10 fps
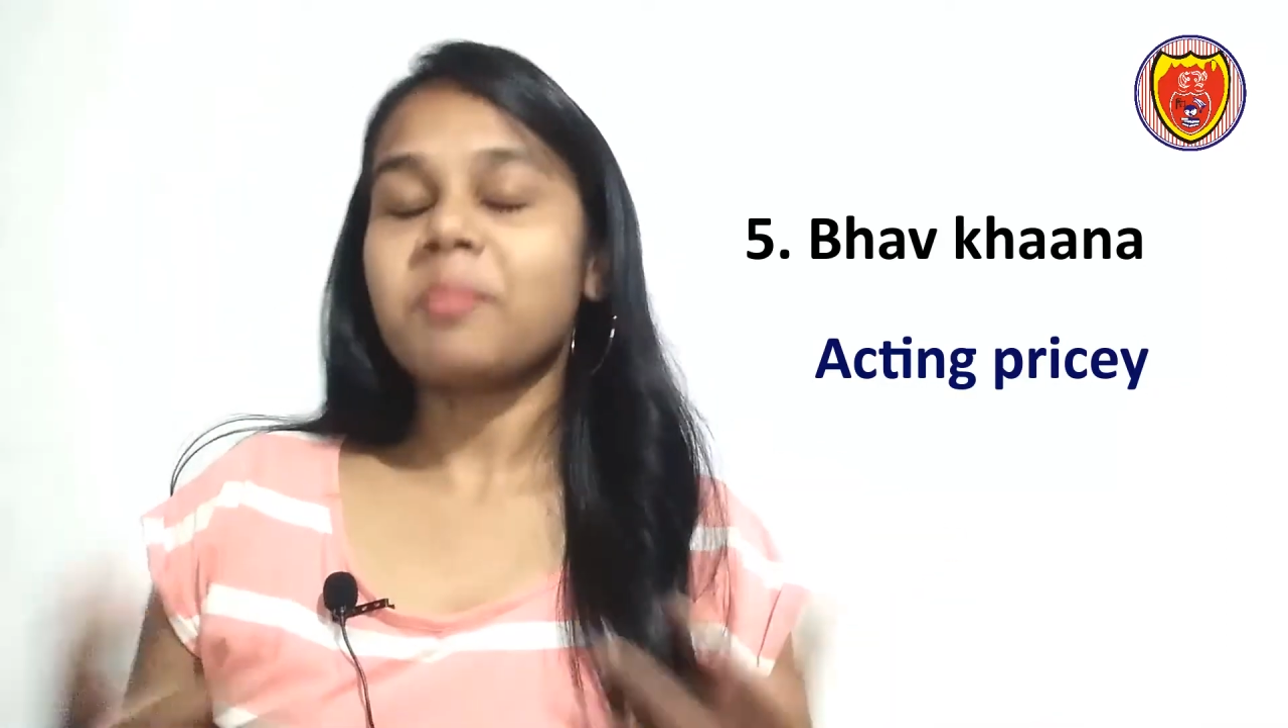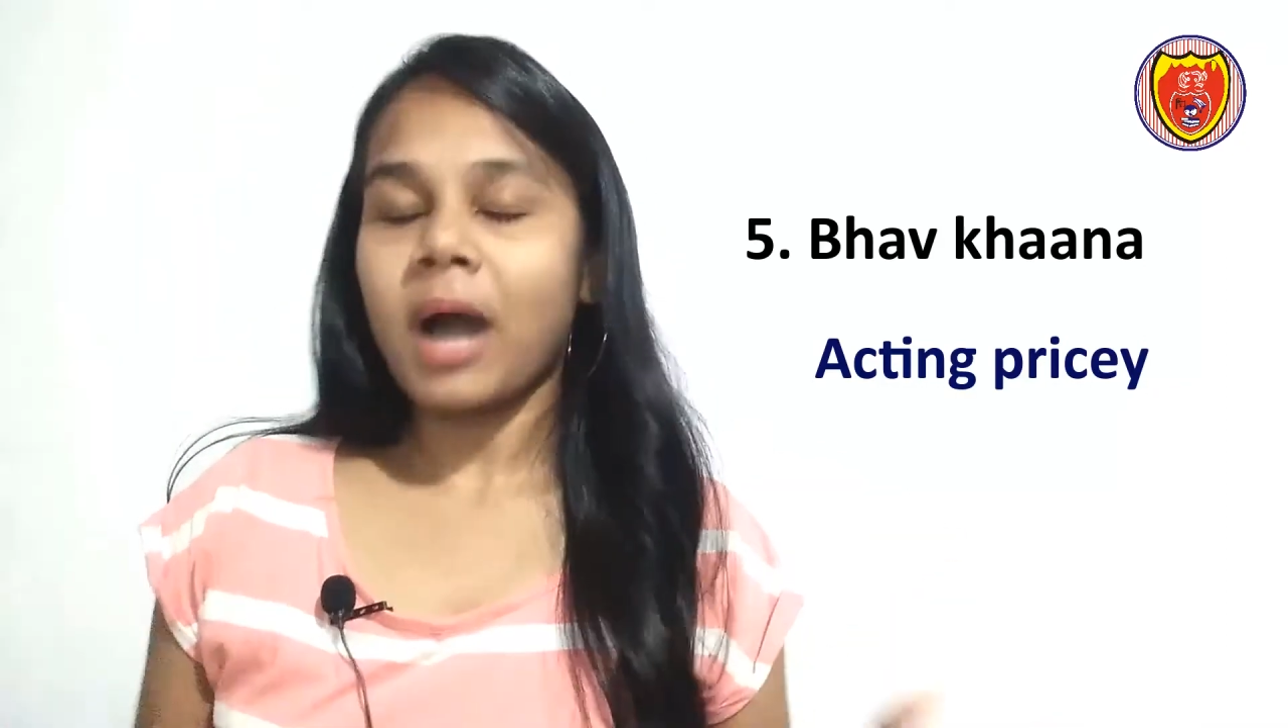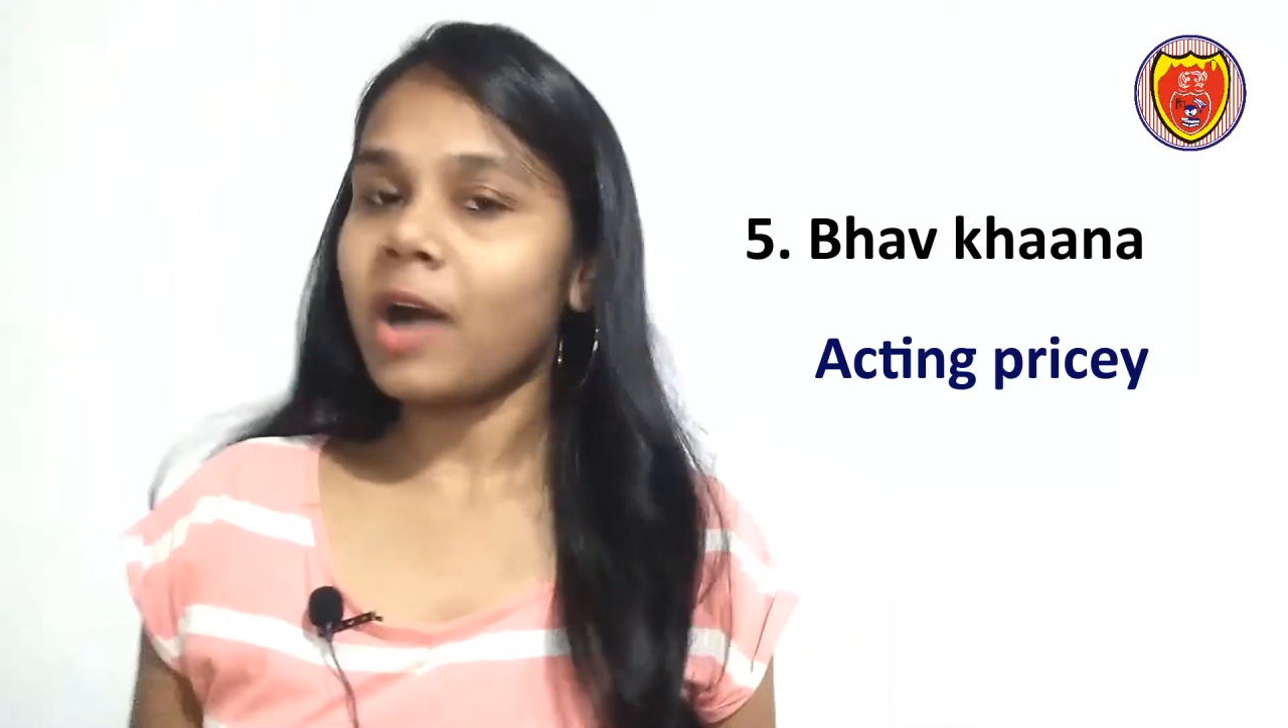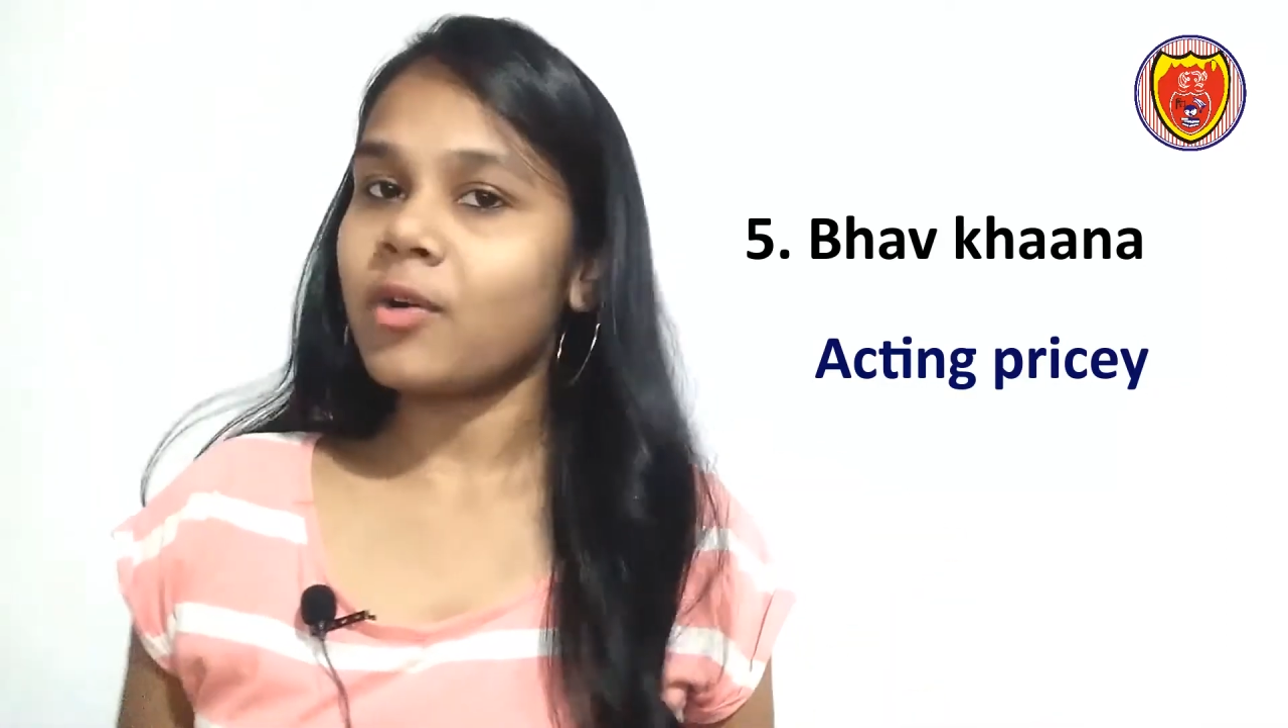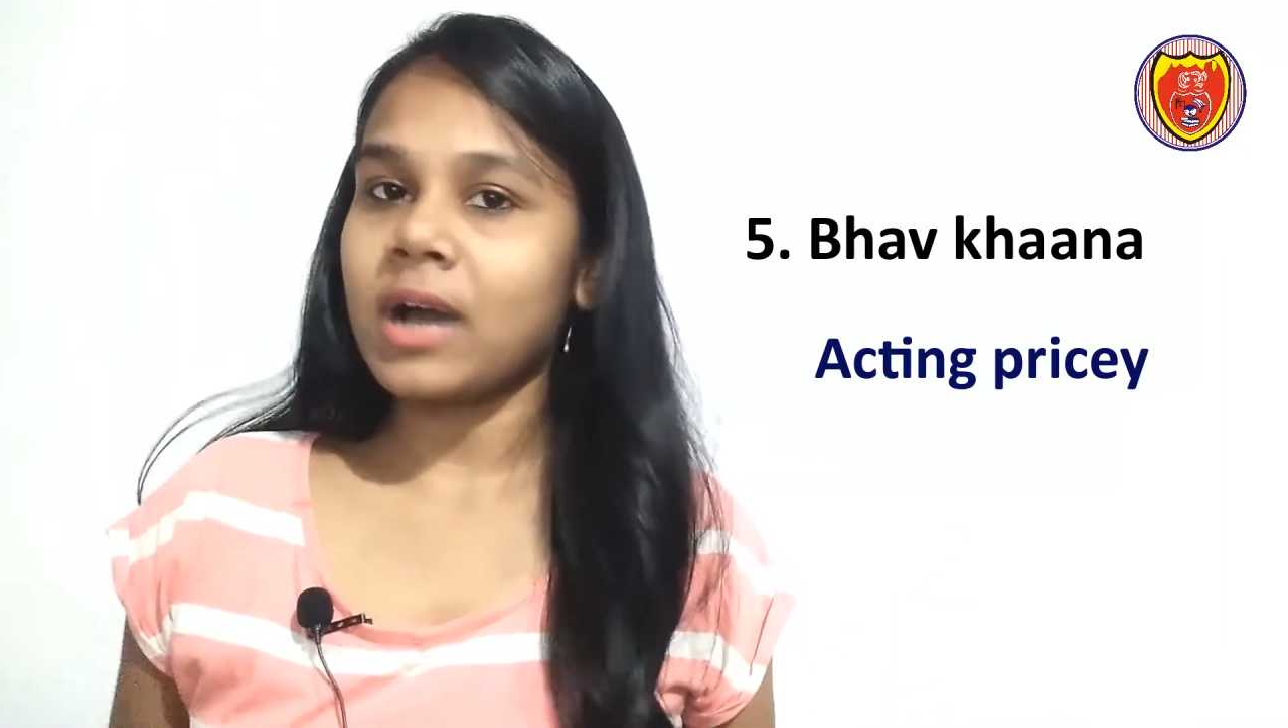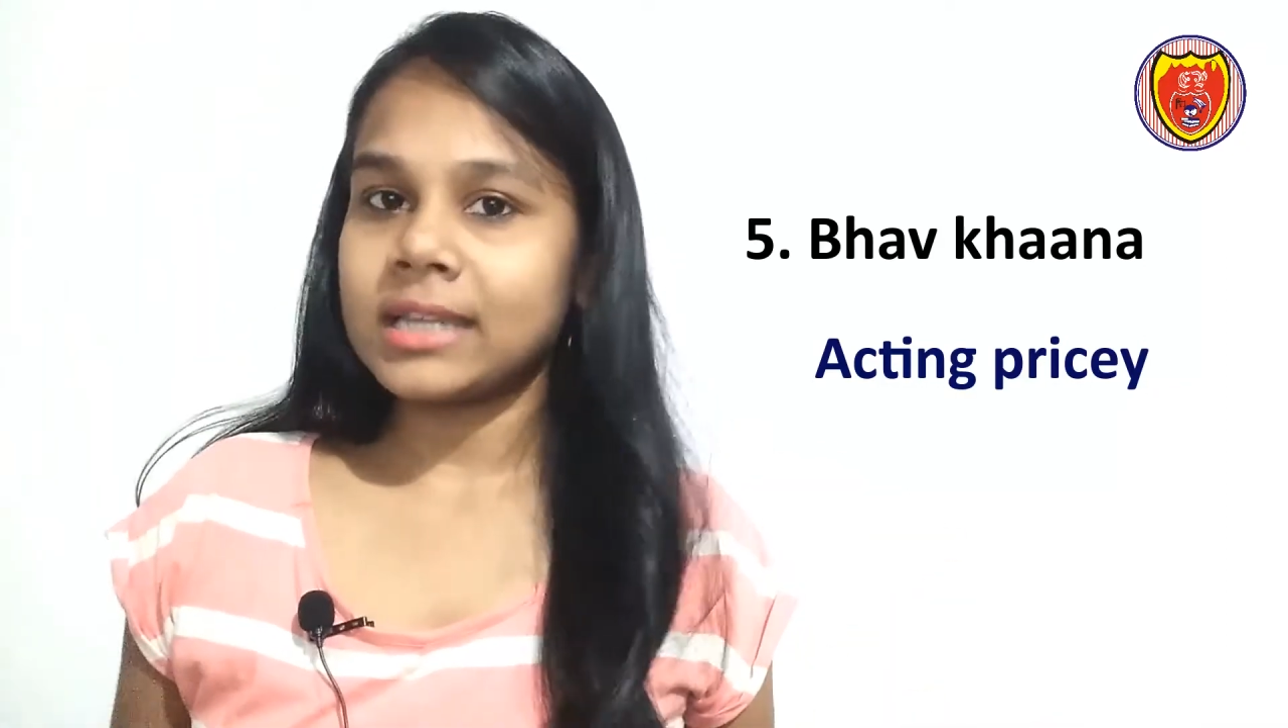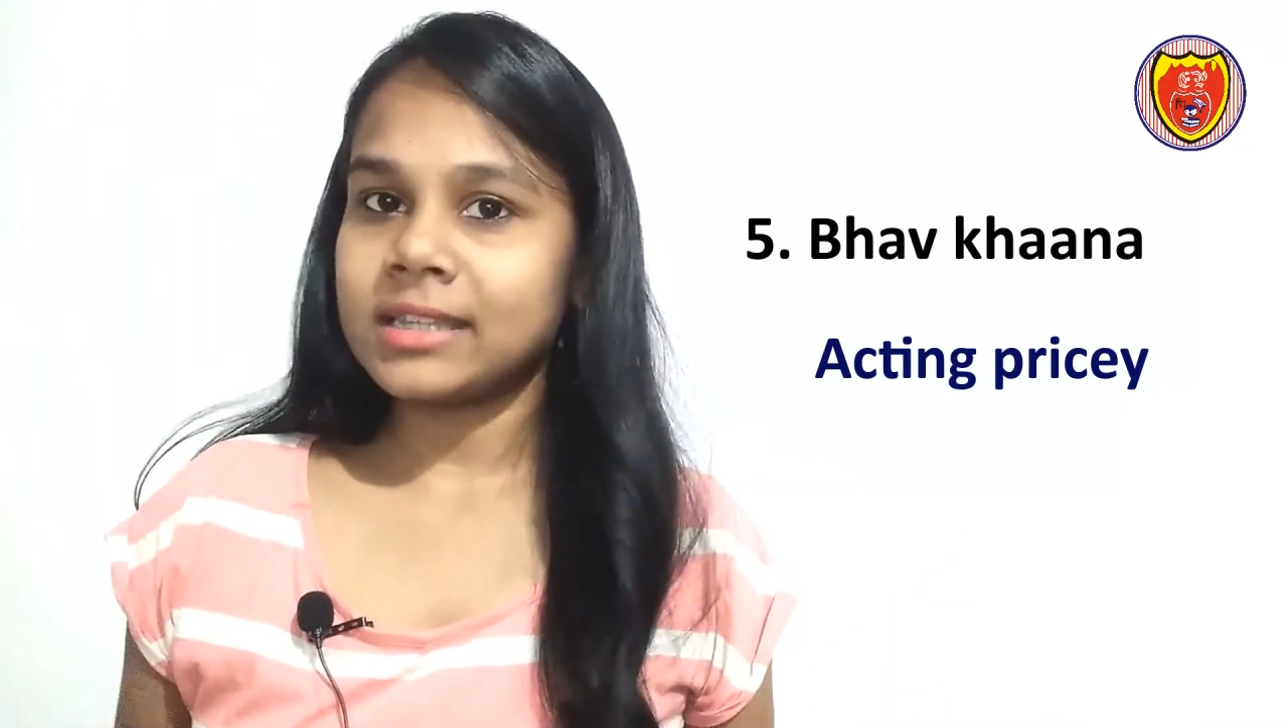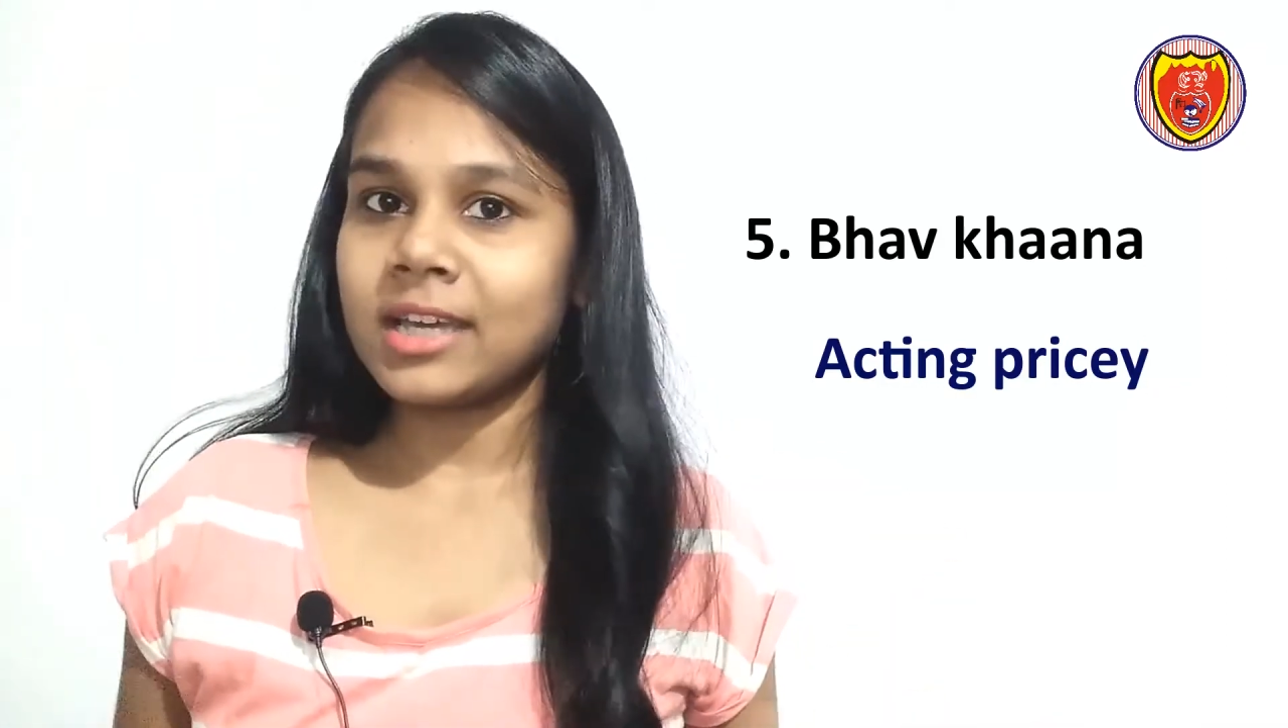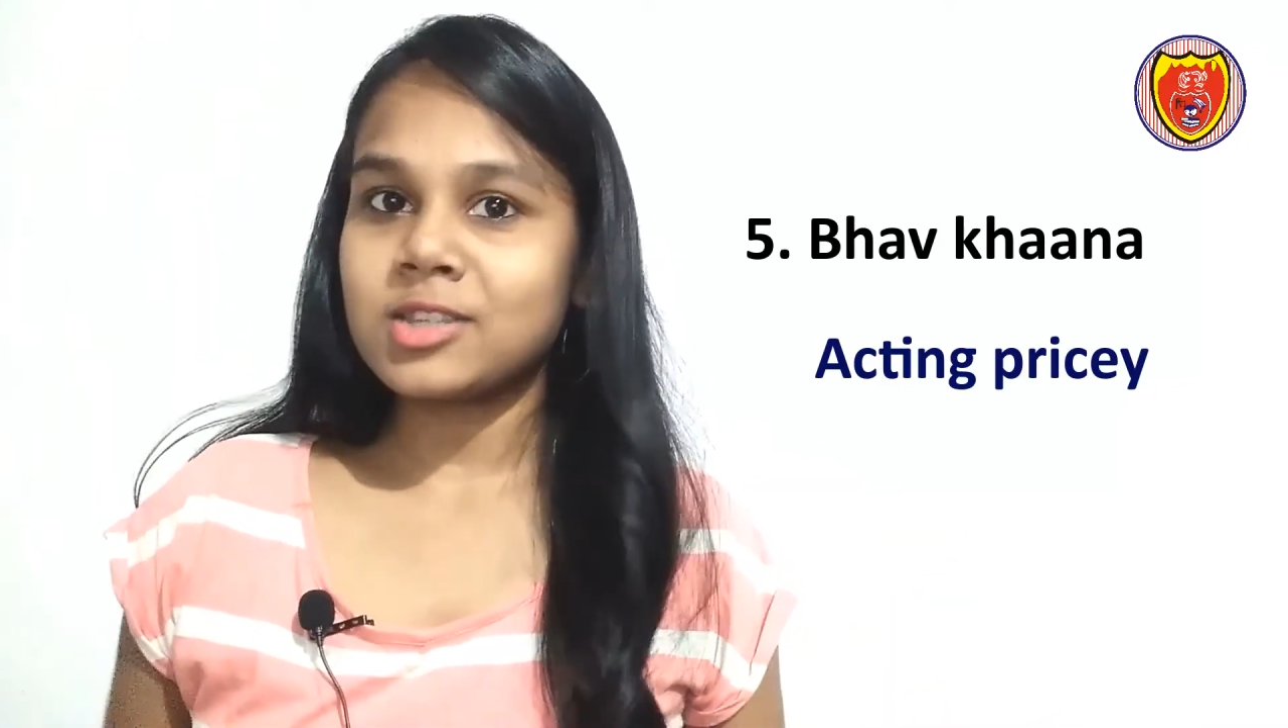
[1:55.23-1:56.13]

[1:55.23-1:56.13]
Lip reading: bhav khata hai.